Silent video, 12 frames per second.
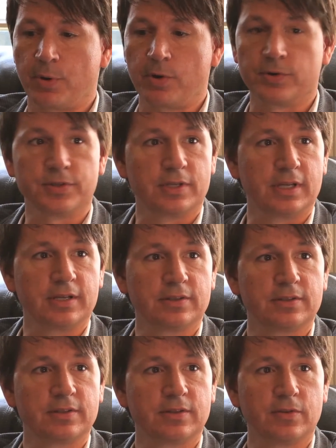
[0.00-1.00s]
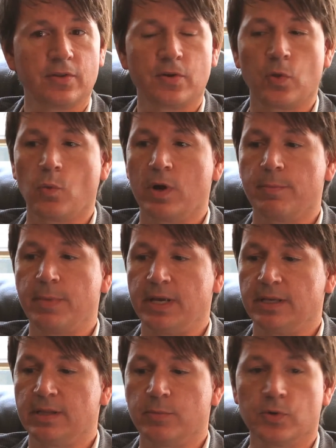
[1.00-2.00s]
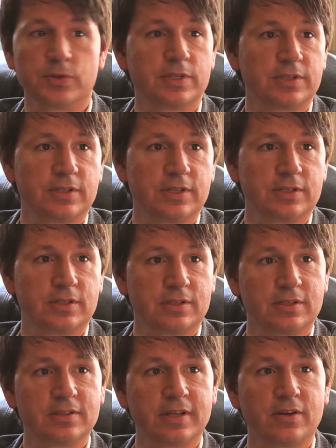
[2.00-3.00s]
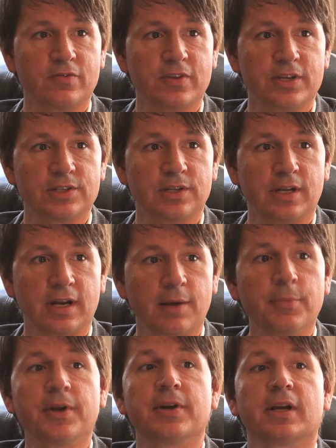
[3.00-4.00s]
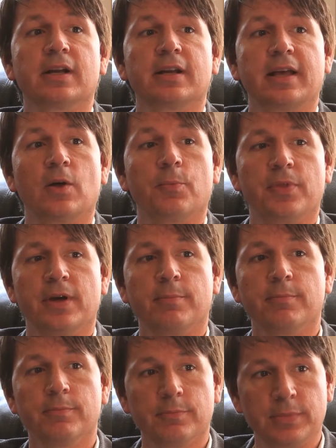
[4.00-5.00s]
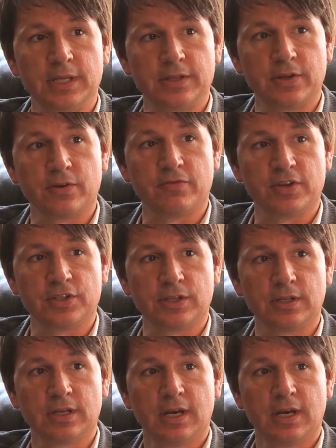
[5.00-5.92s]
person as they're the one making the most decisions. It's their vision, and I'm there to kind of help them meet their vision.